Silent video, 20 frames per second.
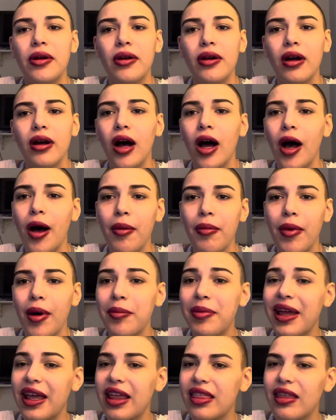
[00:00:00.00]
A
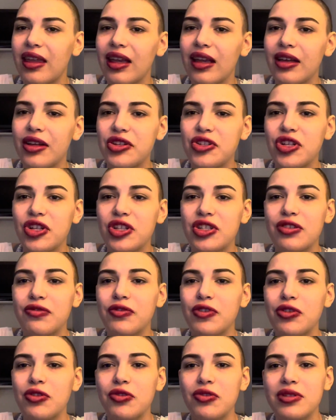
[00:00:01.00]
big thing is just if
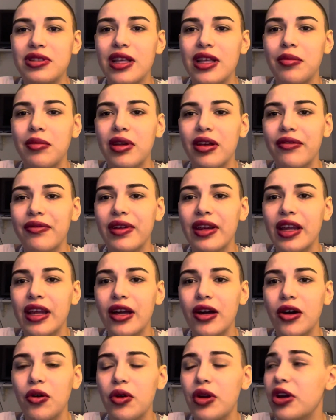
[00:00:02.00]
you do send me a
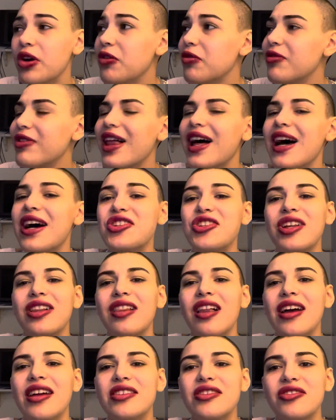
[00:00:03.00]
video, no flashing
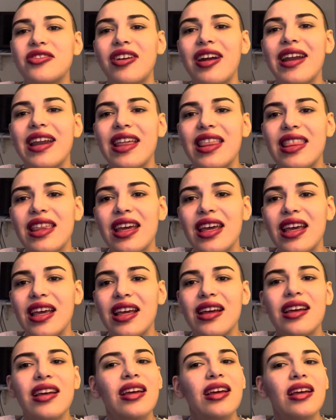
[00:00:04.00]
lights or anything.
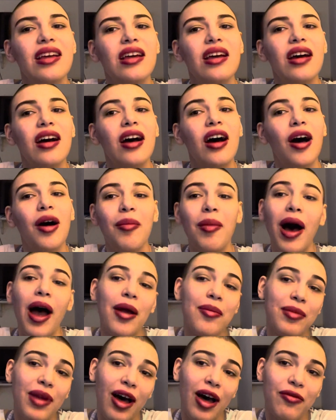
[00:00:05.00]

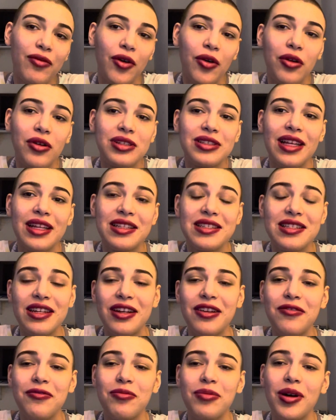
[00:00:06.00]
I'm not
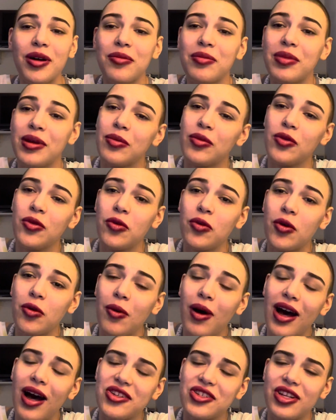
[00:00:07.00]
photosensitive, but people who are
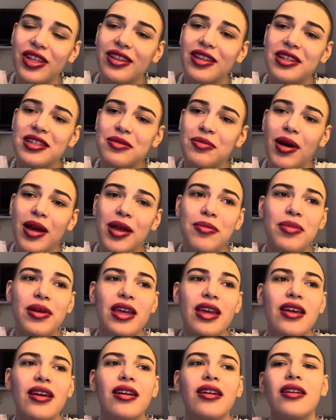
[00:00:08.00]
watching this might
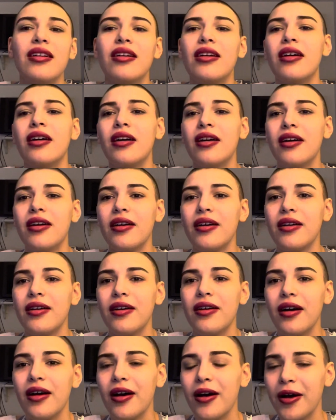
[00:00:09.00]
be.
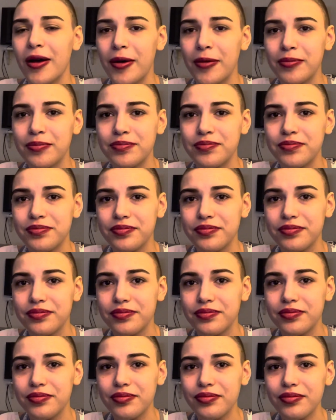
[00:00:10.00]
And
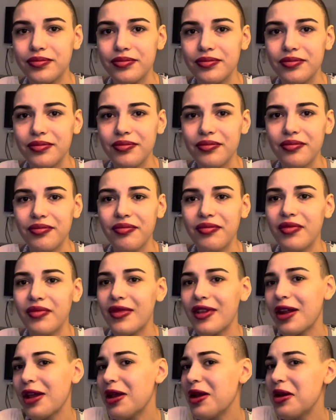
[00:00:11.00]

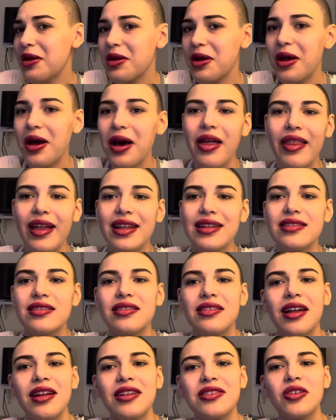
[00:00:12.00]
yeah,
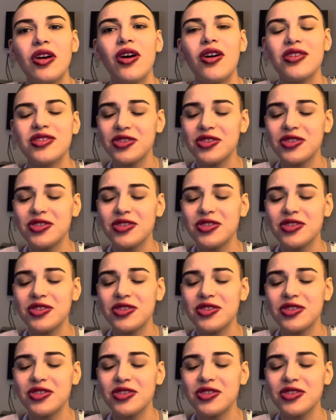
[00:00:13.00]
that's all.